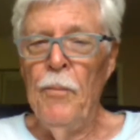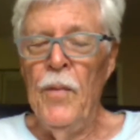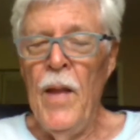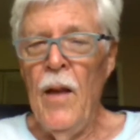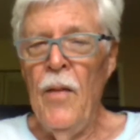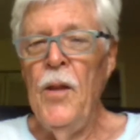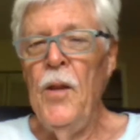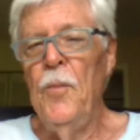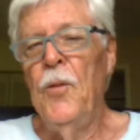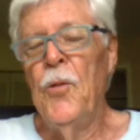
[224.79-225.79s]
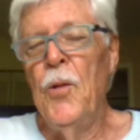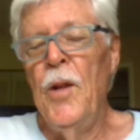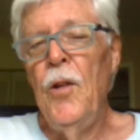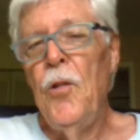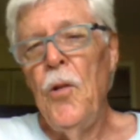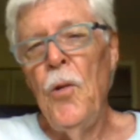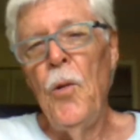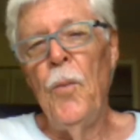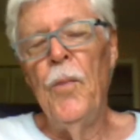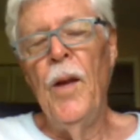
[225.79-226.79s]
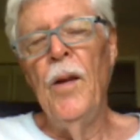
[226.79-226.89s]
Now, the traditional